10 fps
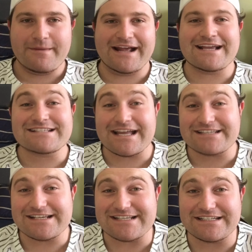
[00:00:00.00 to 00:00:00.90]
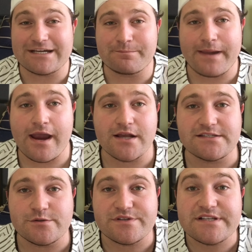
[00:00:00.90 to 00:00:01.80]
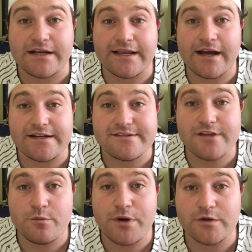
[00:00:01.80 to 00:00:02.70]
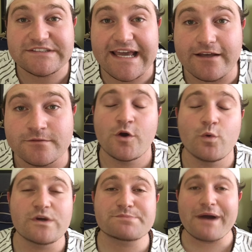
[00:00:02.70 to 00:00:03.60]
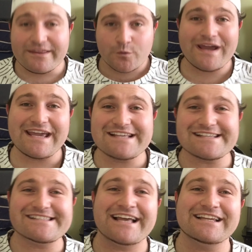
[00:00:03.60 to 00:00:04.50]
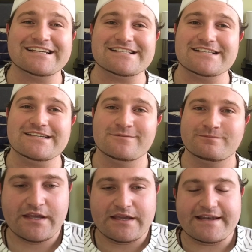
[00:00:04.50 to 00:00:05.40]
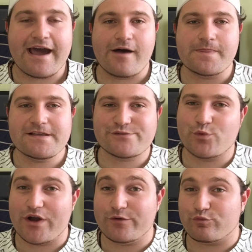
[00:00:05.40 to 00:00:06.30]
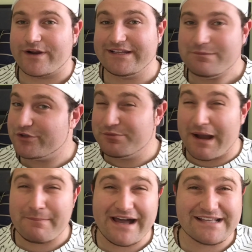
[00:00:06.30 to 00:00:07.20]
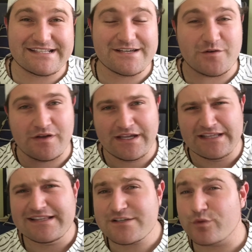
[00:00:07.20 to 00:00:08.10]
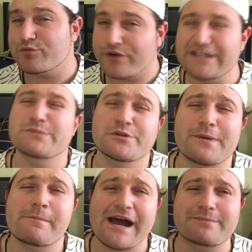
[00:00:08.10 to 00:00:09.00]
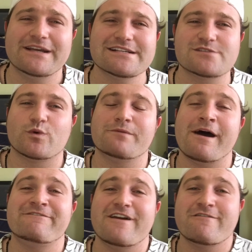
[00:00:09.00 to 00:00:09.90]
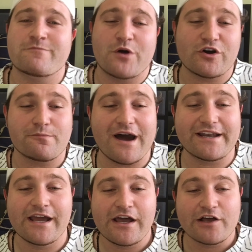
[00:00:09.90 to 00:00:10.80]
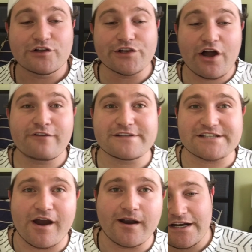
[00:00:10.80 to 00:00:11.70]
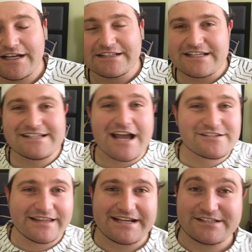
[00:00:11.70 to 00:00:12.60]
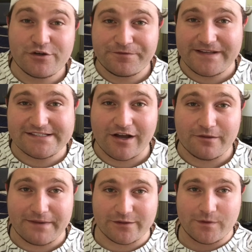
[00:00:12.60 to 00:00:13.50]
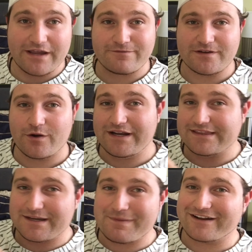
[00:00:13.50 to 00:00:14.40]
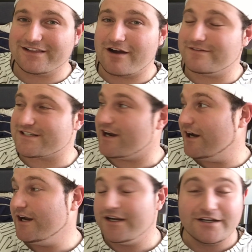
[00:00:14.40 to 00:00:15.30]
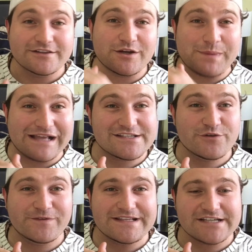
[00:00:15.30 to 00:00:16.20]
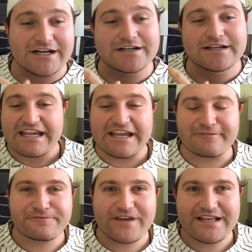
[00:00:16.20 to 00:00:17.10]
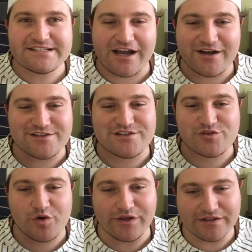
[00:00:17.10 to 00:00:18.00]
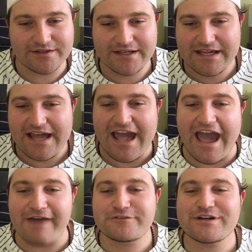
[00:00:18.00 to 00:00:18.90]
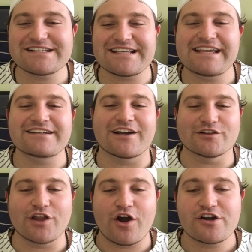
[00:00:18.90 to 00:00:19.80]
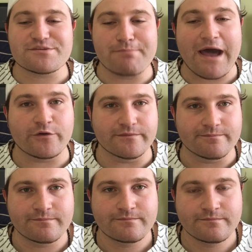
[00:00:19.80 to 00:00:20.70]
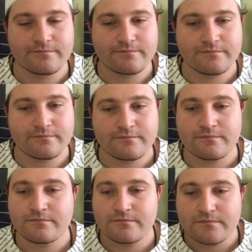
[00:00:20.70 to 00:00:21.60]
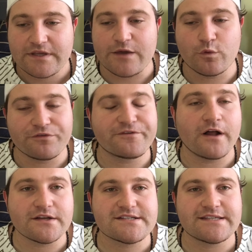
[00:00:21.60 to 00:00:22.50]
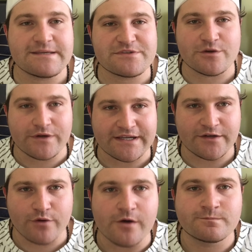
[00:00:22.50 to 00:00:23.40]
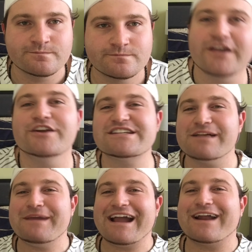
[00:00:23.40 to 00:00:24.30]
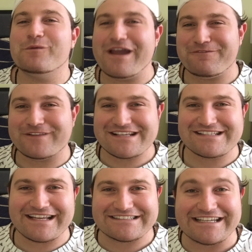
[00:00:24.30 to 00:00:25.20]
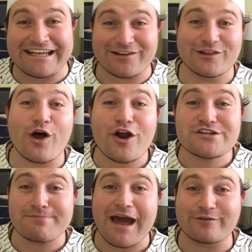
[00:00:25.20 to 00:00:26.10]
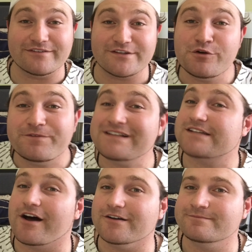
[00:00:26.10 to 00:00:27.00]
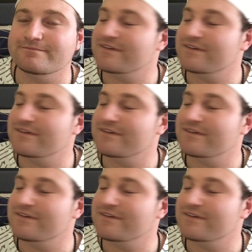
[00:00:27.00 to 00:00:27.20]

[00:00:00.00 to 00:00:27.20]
I mean, I guess that doesn't compare to sucking on a slowpoke tail, which by the way is a delicacy. Now, this one really blew my mind too. This one really blew my mind because it's one of my favorite Pokemon, Larvitar. These guys are like 2 feet tall, by the way. If you know anything about a Larvitar, they're about 2 feet tall. It feeds on soil. After it has eaten a large mountain, it will fall asleep so it can grow. You're telling me I gotta wait for this thing to eat a large mountain, 2 feet tall?